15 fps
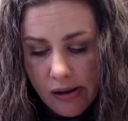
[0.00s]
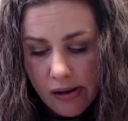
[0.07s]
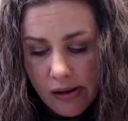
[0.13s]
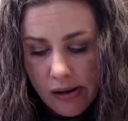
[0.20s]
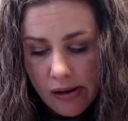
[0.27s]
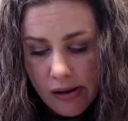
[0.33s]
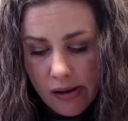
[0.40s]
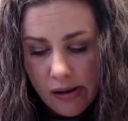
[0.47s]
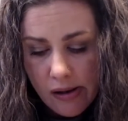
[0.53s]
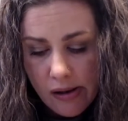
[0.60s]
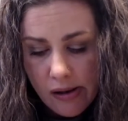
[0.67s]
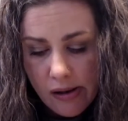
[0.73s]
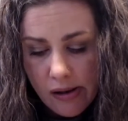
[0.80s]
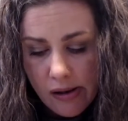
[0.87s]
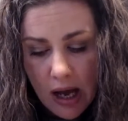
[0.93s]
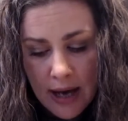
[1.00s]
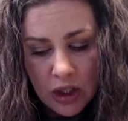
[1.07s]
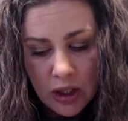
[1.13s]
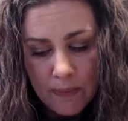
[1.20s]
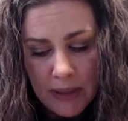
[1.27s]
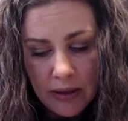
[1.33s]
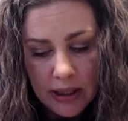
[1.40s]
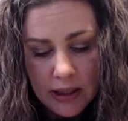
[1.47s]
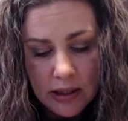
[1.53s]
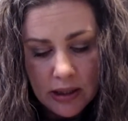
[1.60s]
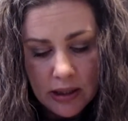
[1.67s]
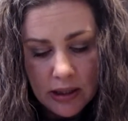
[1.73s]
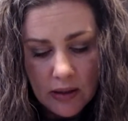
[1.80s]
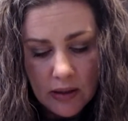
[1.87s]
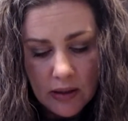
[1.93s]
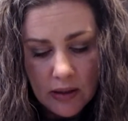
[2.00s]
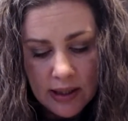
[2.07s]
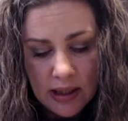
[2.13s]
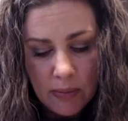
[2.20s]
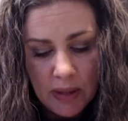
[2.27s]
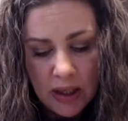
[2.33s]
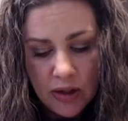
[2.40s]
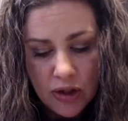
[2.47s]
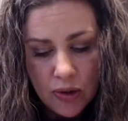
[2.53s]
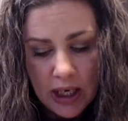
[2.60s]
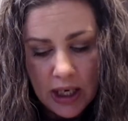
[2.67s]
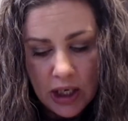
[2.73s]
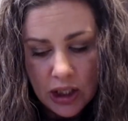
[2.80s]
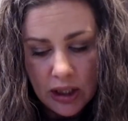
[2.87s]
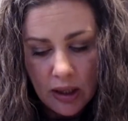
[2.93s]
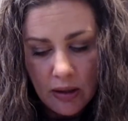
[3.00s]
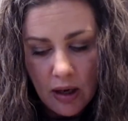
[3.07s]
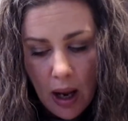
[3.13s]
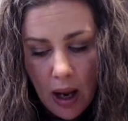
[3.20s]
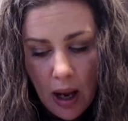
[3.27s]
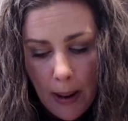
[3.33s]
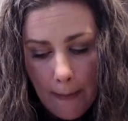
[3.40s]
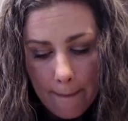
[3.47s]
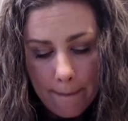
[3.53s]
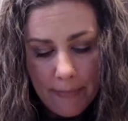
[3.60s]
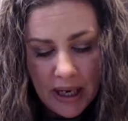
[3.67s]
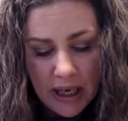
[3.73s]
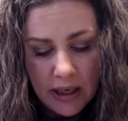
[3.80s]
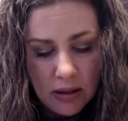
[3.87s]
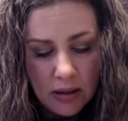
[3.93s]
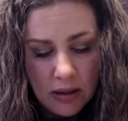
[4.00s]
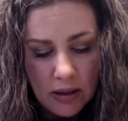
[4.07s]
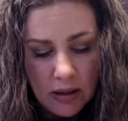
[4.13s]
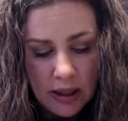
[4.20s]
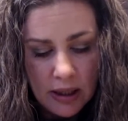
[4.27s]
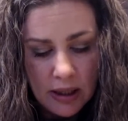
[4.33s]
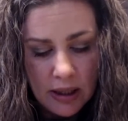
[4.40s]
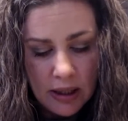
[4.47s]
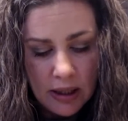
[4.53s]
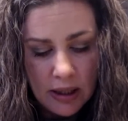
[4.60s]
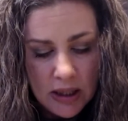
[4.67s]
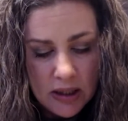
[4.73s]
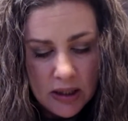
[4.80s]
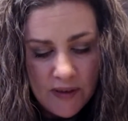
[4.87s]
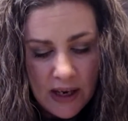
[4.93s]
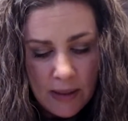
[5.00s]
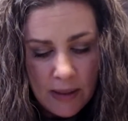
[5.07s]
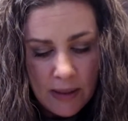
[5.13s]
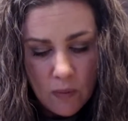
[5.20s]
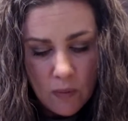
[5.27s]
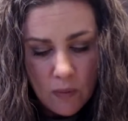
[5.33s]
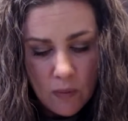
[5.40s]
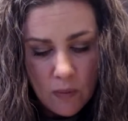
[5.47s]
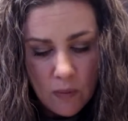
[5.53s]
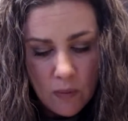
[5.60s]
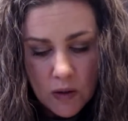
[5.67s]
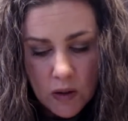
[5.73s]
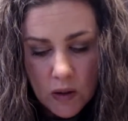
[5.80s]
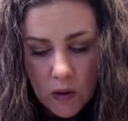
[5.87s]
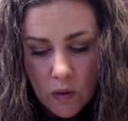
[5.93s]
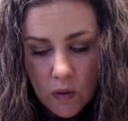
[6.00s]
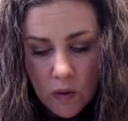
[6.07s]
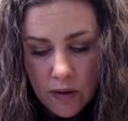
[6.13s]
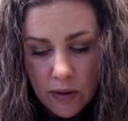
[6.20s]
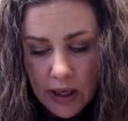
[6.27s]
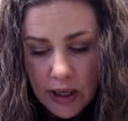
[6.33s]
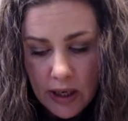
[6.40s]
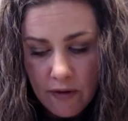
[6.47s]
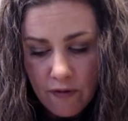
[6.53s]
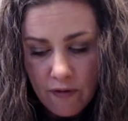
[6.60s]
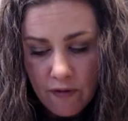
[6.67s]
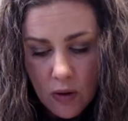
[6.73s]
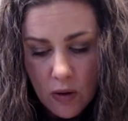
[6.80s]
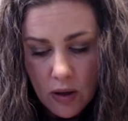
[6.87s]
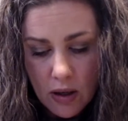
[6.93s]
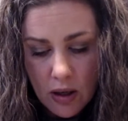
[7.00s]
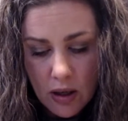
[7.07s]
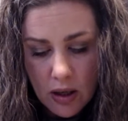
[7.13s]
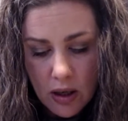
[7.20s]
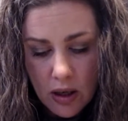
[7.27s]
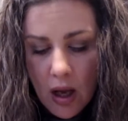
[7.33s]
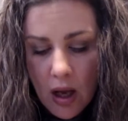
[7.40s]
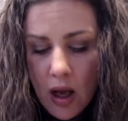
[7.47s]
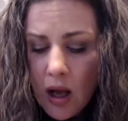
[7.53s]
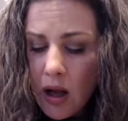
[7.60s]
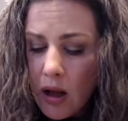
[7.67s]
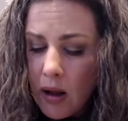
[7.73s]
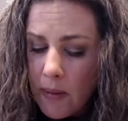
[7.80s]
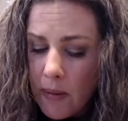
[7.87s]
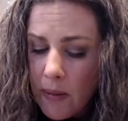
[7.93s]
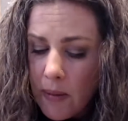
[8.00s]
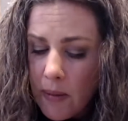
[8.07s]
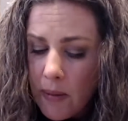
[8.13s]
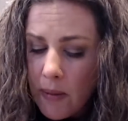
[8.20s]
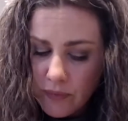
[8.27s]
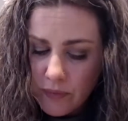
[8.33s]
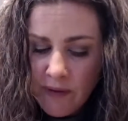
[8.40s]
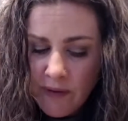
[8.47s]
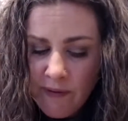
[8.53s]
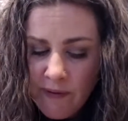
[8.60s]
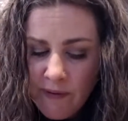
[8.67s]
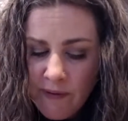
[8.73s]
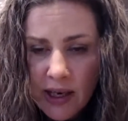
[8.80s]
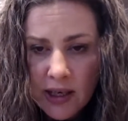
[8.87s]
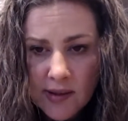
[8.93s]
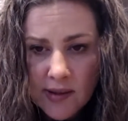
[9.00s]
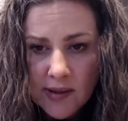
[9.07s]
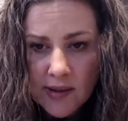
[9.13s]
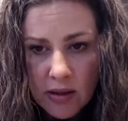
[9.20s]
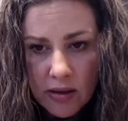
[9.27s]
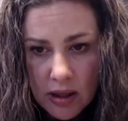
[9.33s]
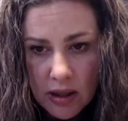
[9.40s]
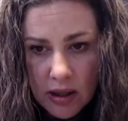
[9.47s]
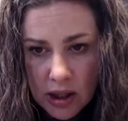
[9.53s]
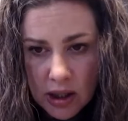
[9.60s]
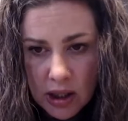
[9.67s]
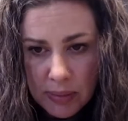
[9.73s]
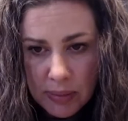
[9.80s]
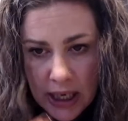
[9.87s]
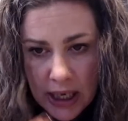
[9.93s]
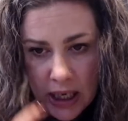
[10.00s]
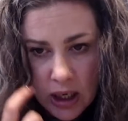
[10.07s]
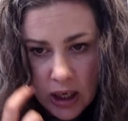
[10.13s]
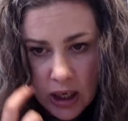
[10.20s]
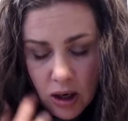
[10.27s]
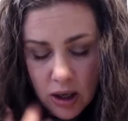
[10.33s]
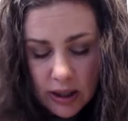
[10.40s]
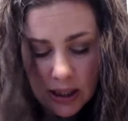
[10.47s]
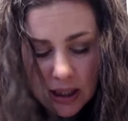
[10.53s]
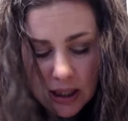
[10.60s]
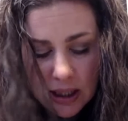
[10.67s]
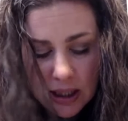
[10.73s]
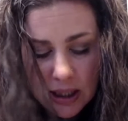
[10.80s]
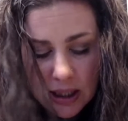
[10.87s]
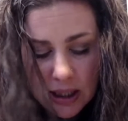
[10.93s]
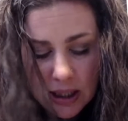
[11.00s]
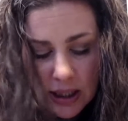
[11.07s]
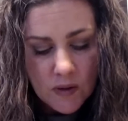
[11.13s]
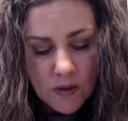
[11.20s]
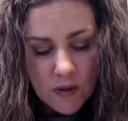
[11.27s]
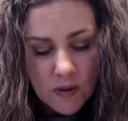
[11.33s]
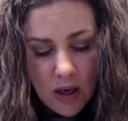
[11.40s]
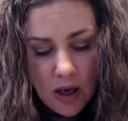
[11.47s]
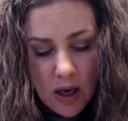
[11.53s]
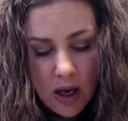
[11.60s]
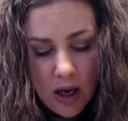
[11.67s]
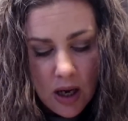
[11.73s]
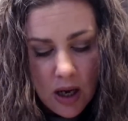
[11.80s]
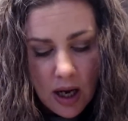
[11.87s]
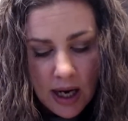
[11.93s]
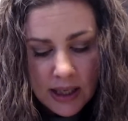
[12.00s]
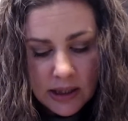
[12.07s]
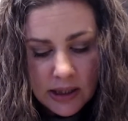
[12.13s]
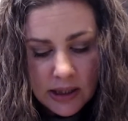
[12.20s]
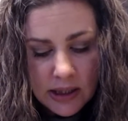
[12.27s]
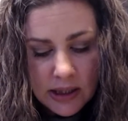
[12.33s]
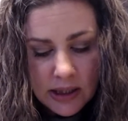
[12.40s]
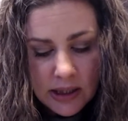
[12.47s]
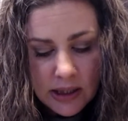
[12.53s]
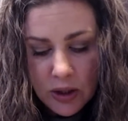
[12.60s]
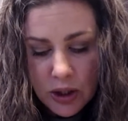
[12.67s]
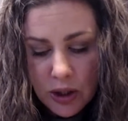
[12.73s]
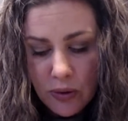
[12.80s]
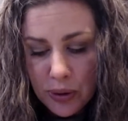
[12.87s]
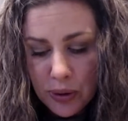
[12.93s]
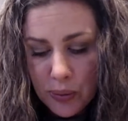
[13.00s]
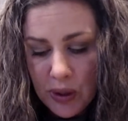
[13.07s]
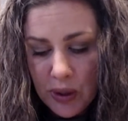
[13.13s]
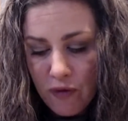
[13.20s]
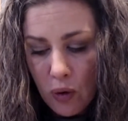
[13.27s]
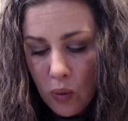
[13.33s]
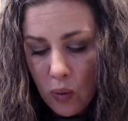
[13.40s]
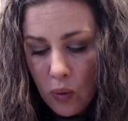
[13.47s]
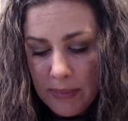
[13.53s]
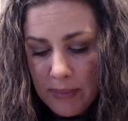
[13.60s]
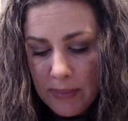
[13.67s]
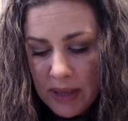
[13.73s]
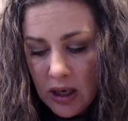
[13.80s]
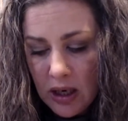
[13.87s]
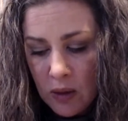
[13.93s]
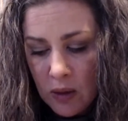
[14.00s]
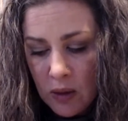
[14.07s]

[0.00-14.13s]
I don't know much about his administration, but it's looking like him and his family. 1, 2, 3, 4. If I consider the playing card inserts, I see 1, 2, 3, 4 women and